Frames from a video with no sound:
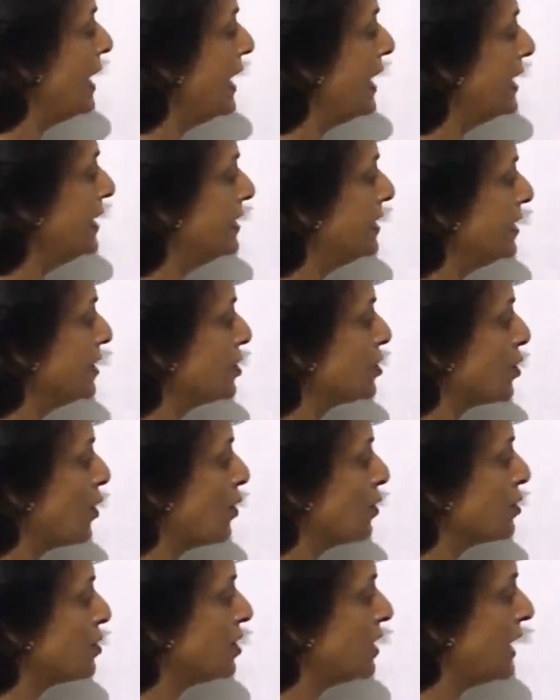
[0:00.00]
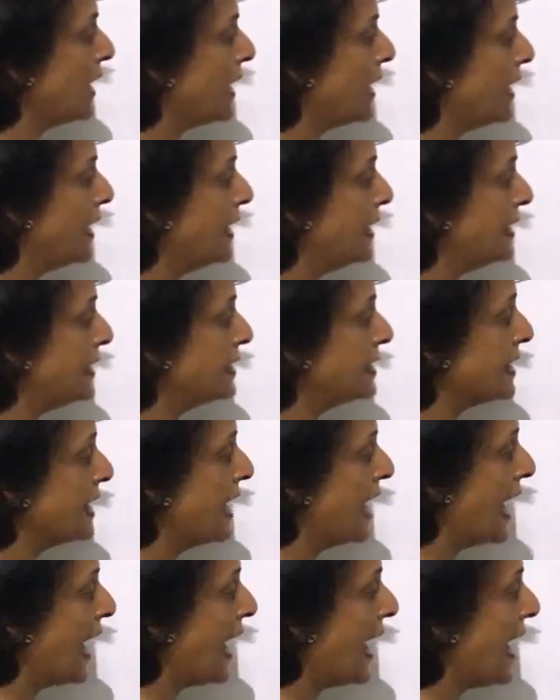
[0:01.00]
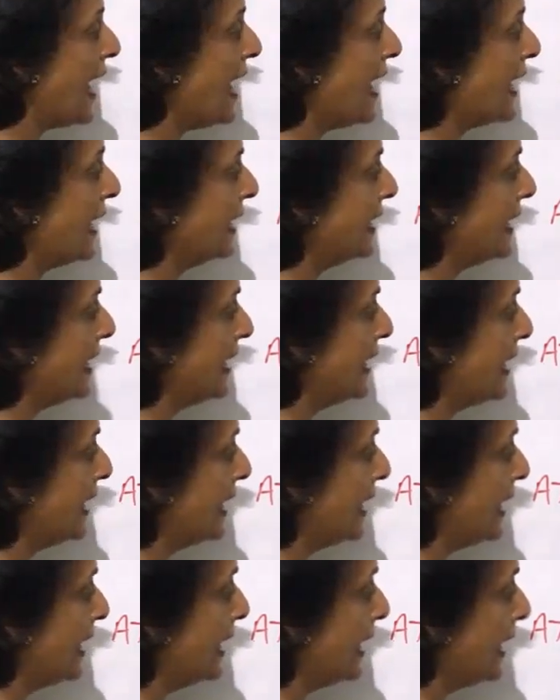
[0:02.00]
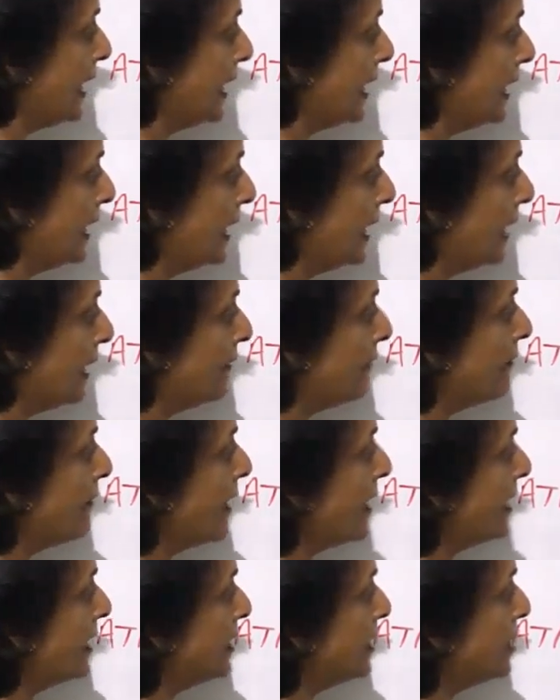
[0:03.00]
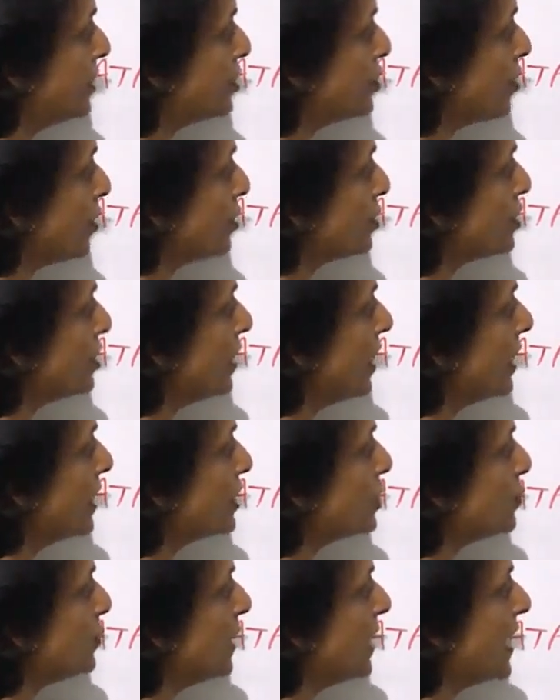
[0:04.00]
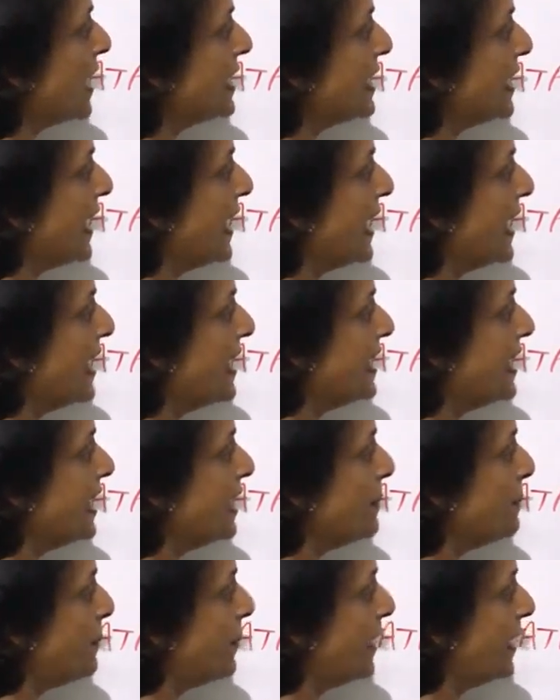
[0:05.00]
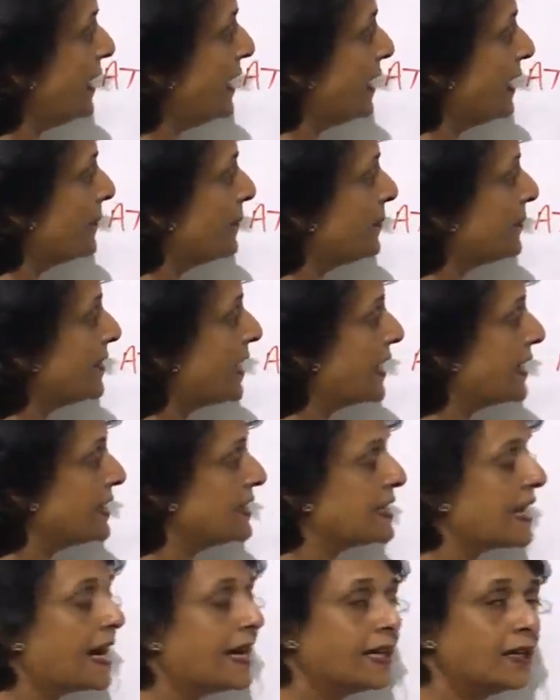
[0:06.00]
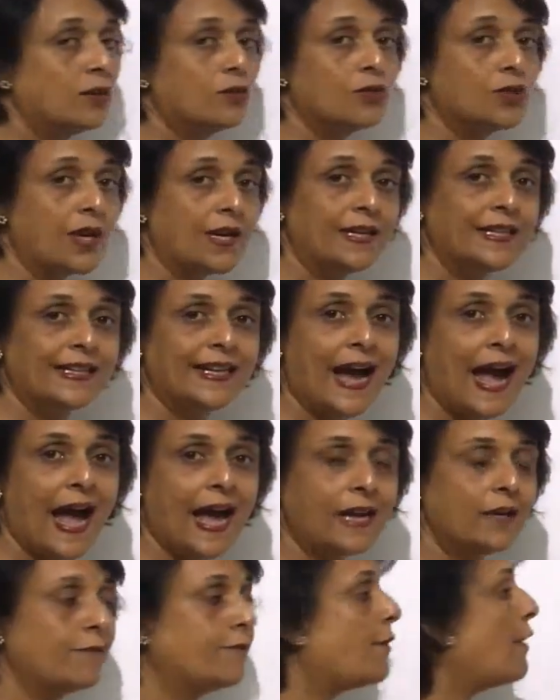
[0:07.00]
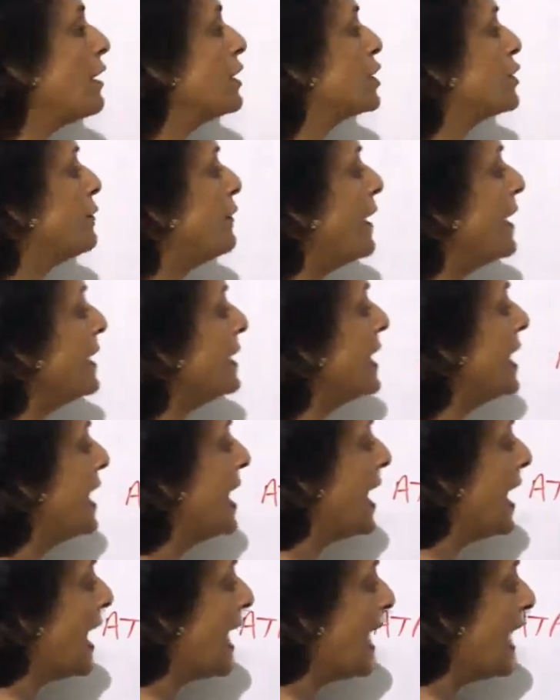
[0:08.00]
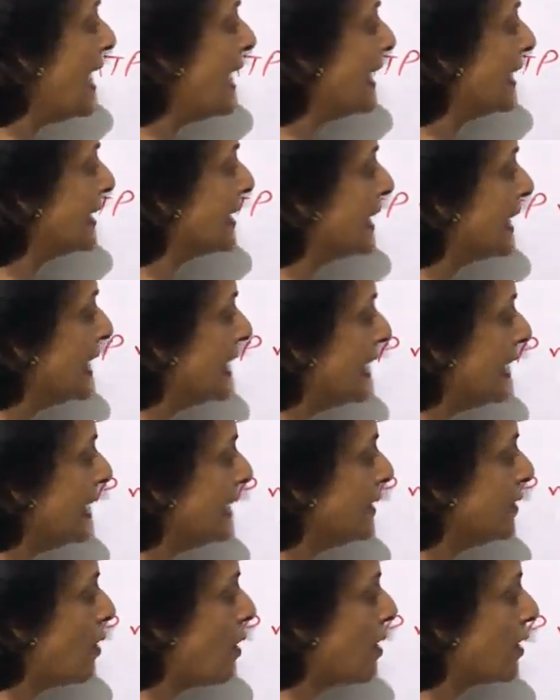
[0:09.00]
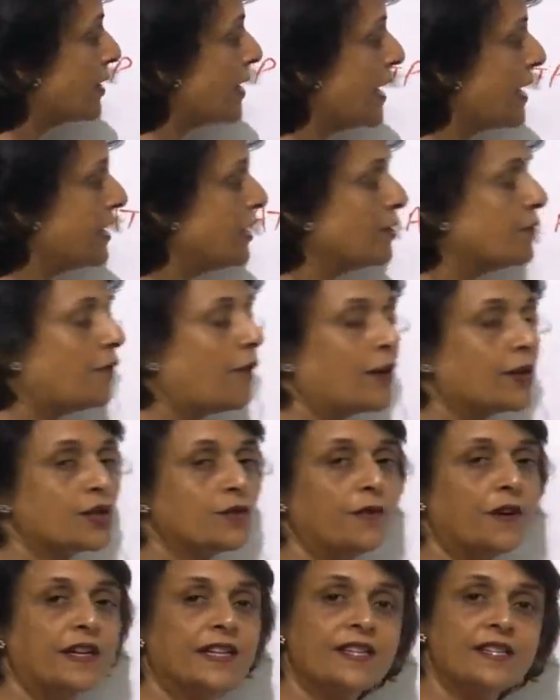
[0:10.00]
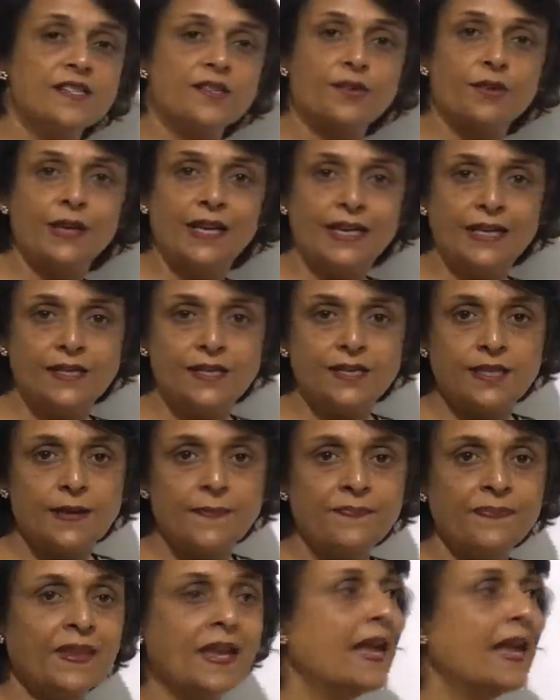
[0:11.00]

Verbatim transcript: it dissociates and when it dissociates, we get ADP, that is adenosine diphosphate and inorganic phosphate is released.